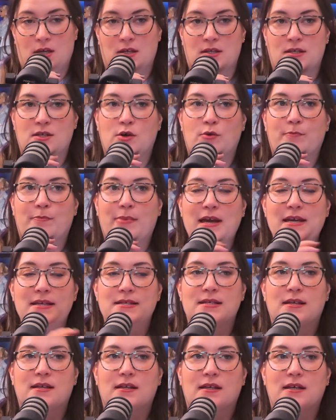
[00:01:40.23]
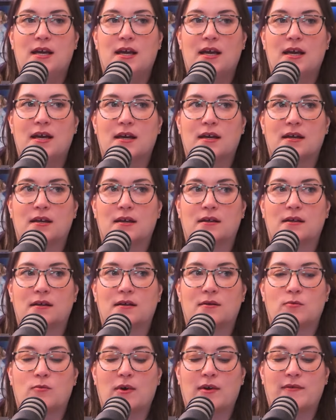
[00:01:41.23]
So, basically,
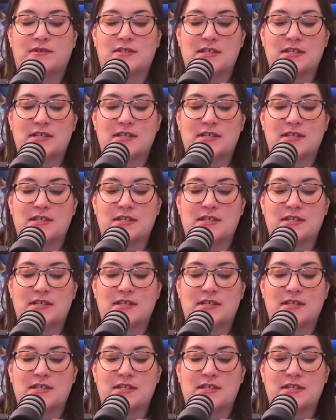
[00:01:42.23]
we've